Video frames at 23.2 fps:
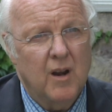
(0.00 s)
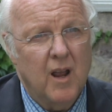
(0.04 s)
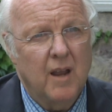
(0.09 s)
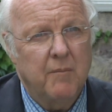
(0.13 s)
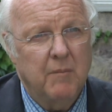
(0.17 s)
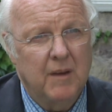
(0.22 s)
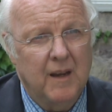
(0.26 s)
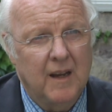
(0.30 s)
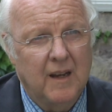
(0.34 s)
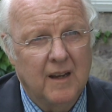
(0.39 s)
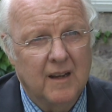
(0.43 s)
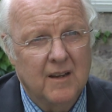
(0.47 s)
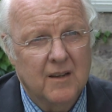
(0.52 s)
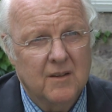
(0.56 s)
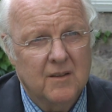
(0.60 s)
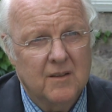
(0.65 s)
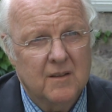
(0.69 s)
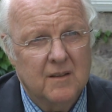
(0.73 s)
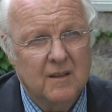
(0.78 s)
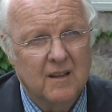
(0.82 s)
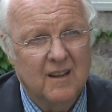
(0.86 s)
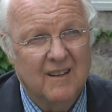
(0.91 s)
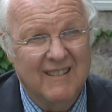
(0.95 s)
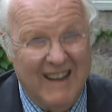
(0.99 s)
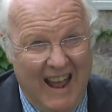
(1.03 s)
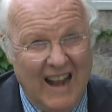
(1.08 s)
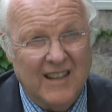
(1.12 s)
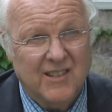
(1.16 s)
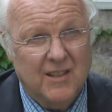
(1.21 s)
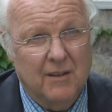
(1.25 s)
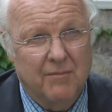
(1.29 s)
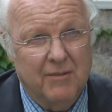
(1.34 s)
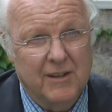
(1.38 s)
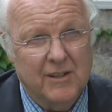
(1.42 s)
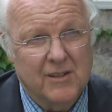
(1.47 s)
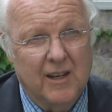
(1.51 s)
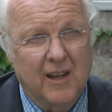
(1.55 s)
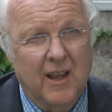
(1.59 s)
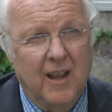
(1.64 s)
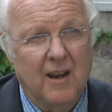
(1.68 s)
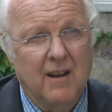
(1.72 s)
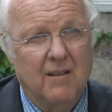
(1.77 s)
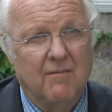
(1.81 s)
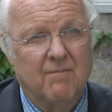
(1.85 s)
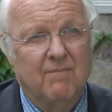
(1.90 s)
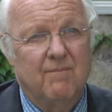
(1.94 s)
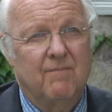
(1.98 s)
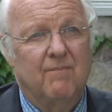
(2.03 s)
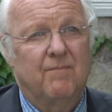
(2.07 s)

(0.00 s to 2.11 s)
what I mean is not sophisticated.